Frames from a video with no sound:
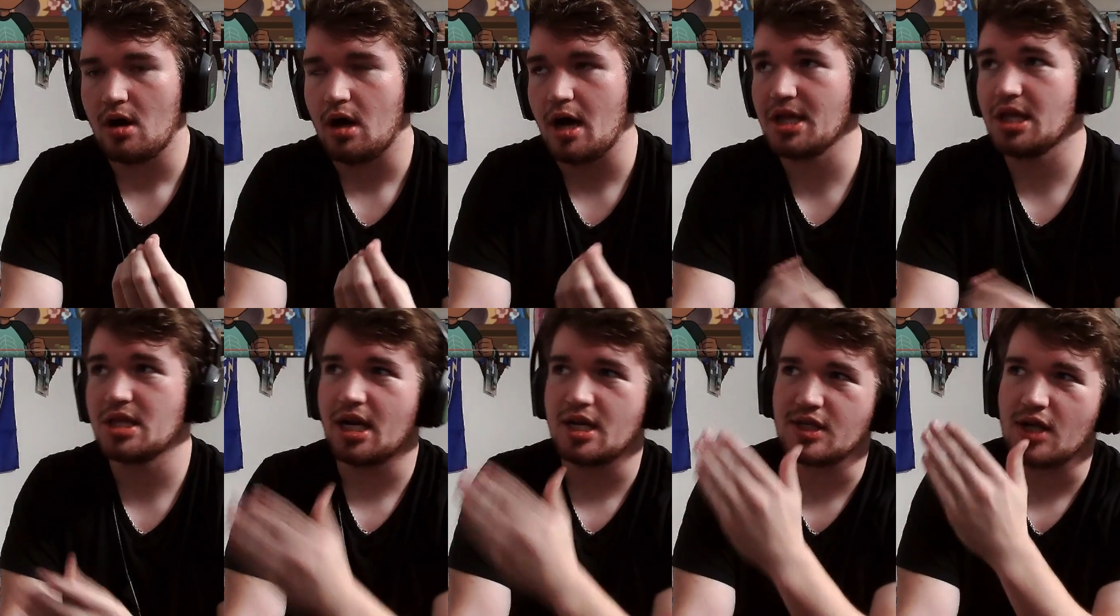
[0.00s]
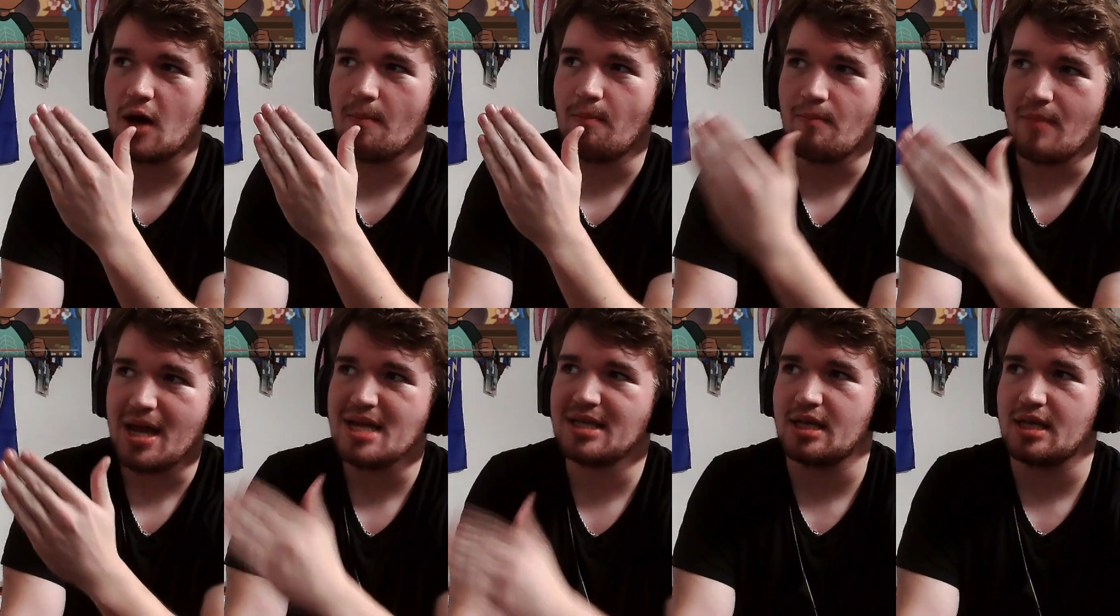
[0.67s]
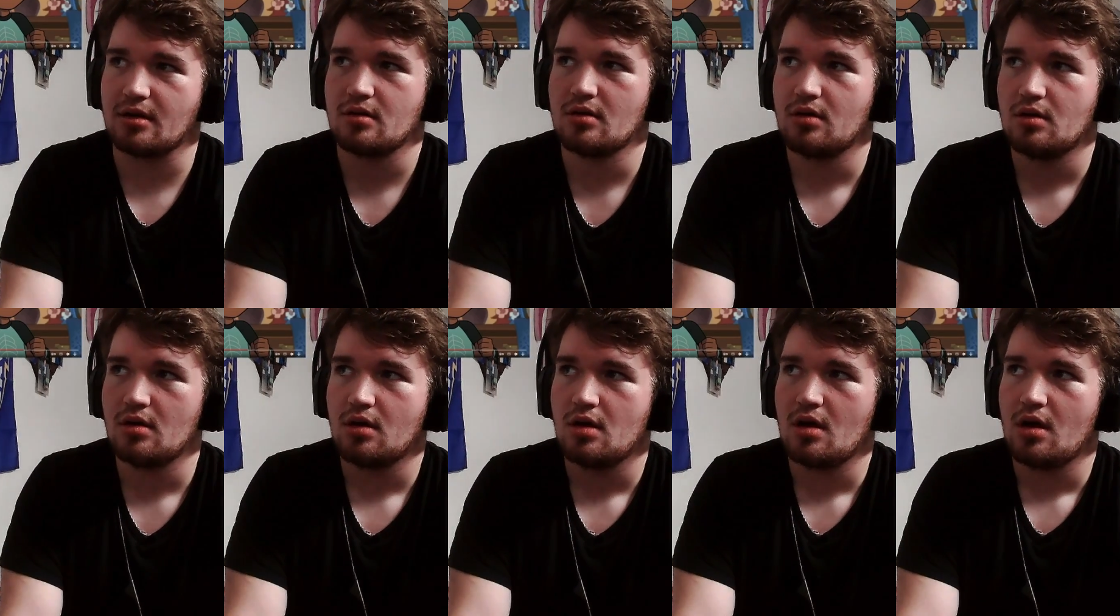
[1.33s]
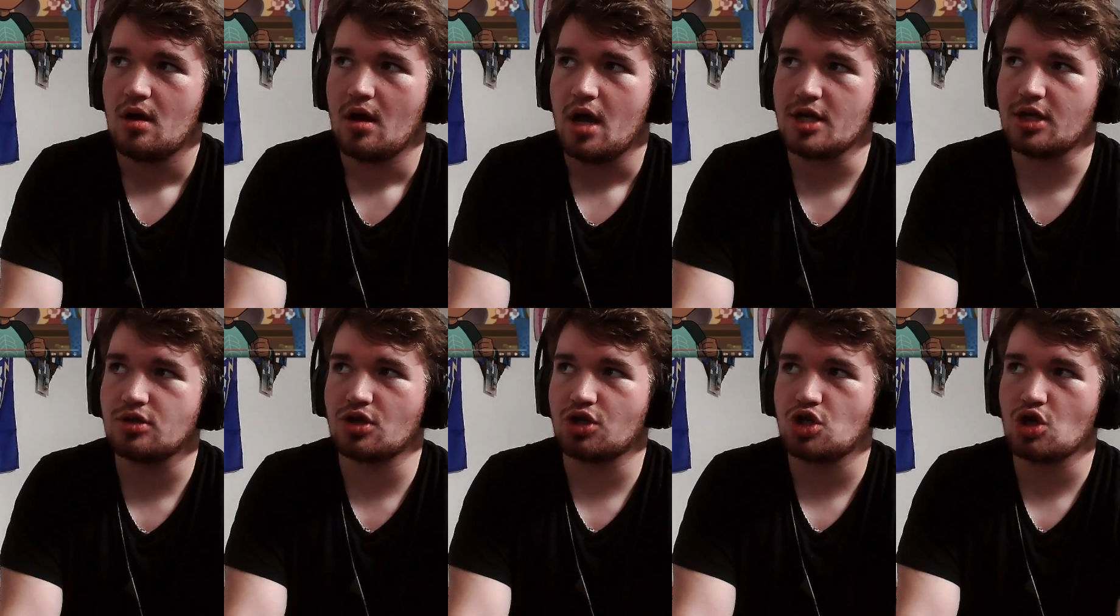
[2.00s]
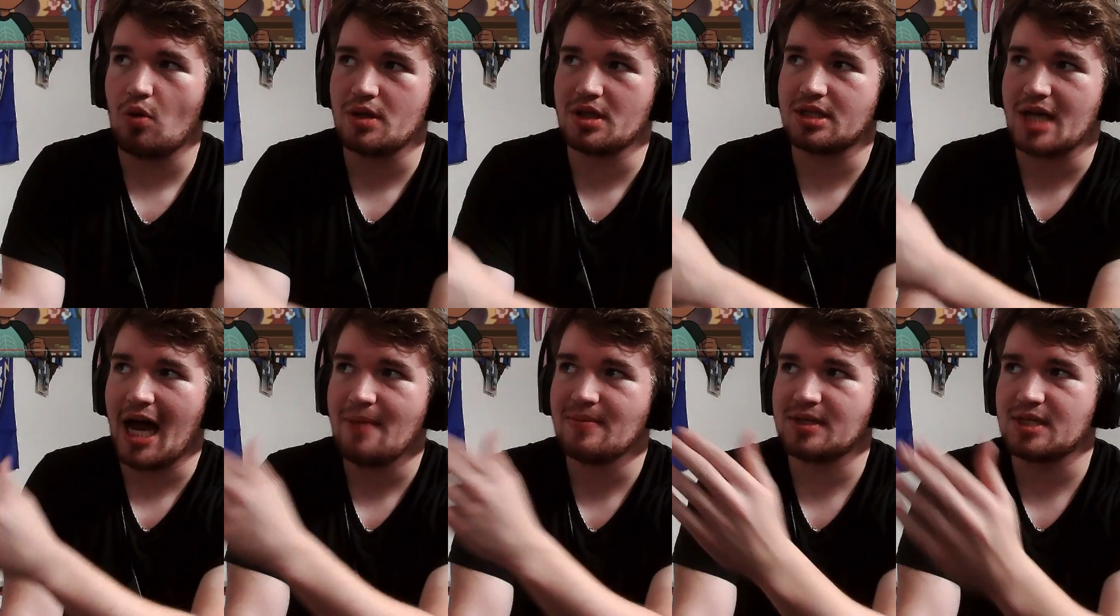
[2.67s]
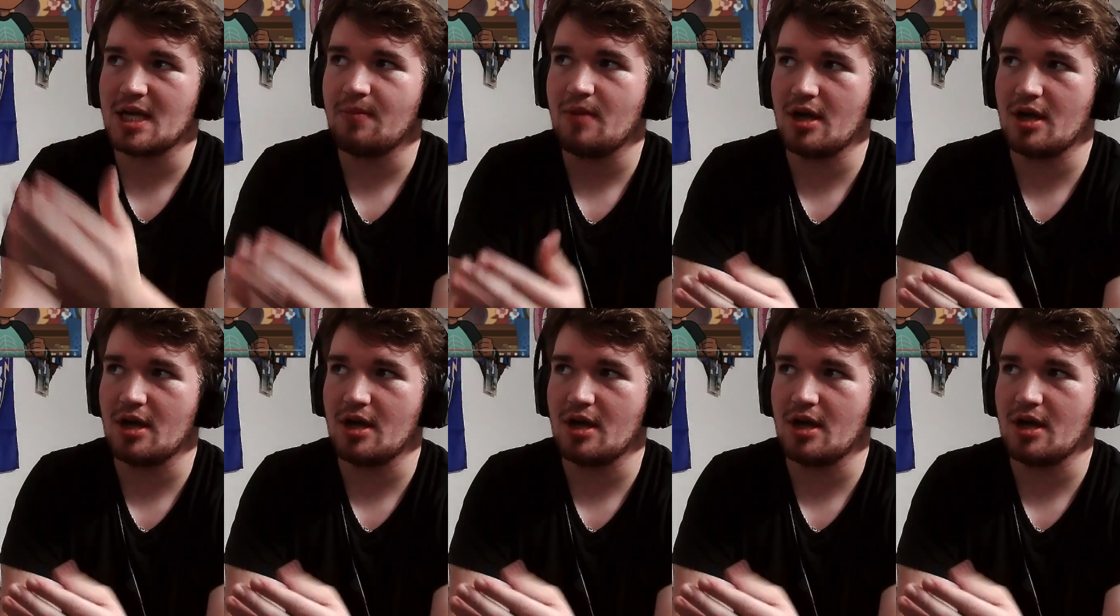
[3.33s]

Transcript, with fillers: I think that is amazing. He's also showing the time skip.